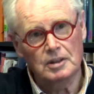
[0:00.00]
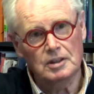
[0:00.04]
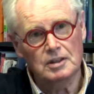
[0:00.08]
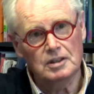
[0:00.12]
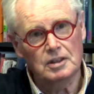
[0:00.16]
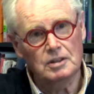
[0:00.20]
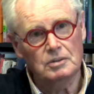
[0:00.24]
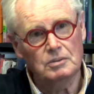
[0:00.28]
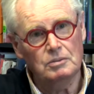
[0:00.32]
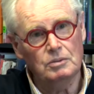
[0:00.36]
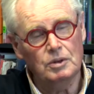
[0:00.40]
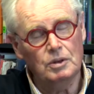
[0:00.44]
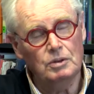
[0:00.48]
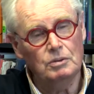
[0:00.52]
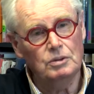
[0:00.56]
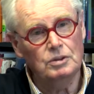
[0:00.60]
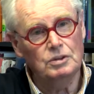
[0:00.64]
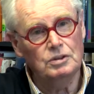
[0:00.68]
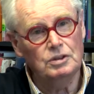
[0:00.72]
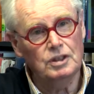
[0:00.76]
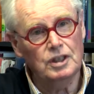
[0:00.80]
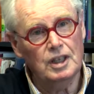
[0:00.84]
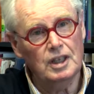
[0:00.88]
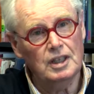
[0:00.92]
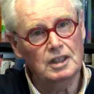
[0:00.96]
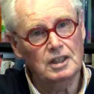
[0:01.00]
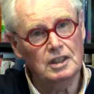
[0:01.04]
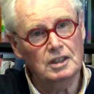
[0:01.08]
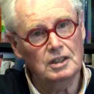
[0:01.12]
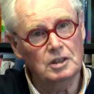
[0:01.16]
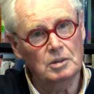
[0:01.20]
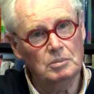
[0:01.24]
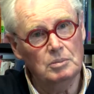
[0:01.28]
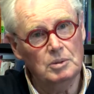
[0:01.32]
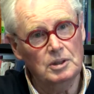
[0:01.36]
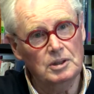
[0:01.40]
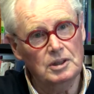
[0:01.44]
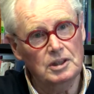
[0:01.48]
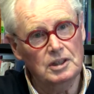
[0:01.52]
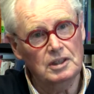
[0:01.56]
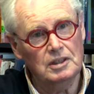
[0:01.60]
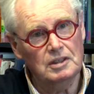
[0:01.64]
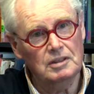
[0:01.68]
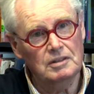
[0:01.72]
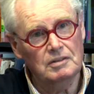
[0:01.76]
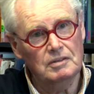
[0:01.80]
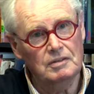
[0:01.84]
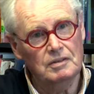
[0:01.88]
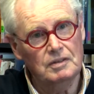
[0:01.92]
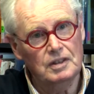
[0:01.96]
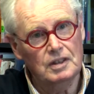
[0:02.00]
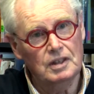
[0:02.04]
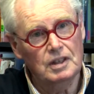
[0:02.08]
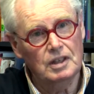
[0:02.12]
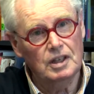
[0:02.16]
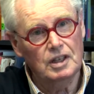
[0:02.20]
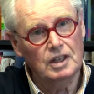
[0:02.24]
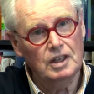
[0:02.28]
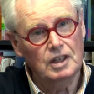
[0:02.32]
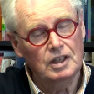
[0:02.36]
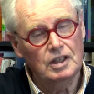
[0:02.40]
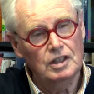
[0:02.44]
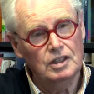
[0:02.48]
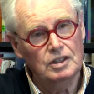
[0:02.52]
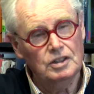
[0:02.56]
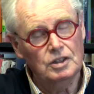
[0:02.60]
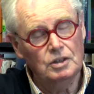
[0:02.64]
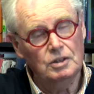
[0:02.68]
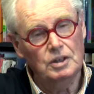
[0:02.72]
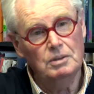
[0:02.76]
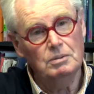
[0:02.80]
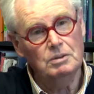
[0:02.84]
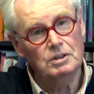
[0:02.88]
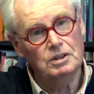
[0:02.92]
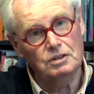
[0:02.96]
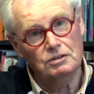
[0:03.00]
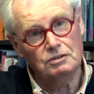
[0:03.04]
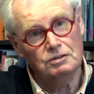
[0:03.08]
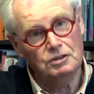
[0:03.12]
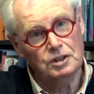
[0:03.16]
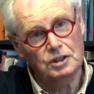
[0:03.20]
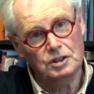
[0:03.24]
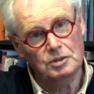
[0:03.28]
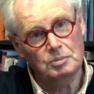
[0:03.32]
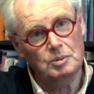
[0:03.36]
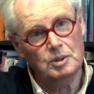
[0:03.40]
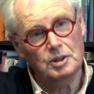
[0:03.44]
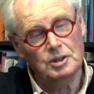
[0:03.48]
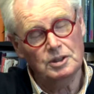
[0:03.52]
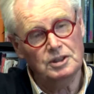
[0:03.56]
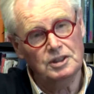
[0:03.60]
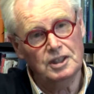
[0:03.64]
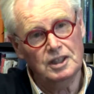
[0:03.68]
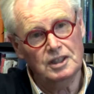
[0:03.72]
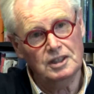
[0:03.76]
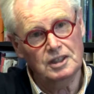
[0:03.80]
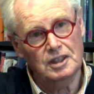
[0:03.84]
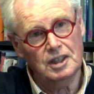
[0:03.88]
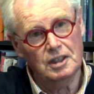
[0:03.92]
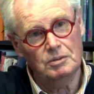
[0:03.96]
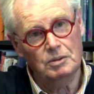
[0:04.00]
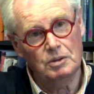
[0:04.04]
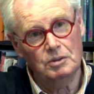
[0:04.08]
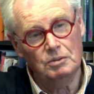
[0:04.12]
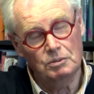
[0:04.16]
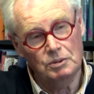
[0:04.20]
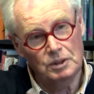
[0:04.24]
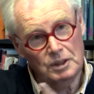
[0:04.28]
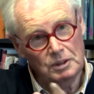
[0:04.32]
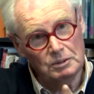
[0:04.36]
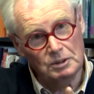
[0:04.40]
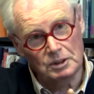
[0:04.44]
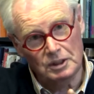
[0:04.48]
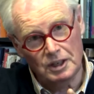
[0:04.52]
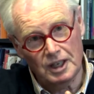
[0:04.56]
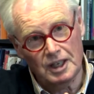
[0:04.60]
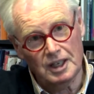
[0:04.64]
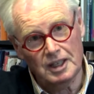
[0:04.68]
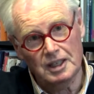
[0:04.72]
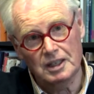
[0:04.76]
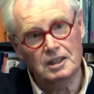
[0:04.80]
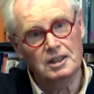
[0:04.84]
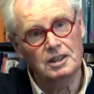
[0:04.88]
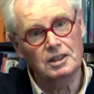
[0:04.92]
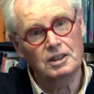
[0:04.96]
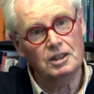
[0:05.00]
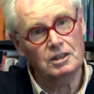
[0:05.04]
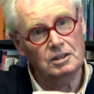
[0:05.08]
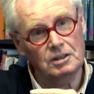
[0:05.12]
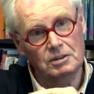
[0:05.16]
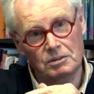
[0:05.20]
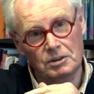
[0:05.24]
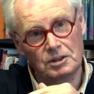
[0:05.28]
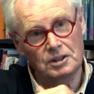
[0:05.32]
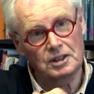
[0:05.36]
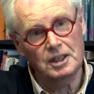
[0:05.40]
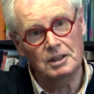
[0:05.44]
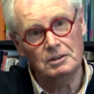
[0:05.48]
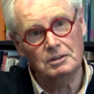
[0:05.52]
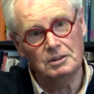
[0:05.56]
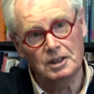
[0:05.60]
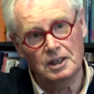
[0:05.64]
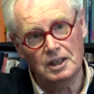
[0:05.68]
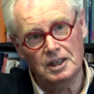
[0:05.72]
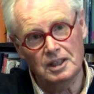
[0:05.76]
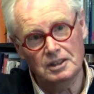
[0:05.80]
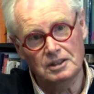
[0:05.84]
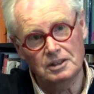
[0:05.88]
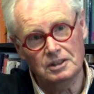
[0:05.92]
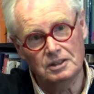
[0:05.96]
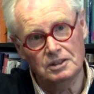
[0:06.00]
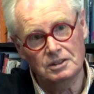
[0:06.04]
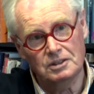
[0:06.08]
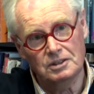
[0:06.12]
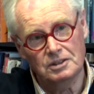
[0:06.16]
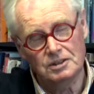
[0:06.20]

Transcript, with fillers: I said, what would you like in your building? So he was the first person that said what we would like and not what they would like to do.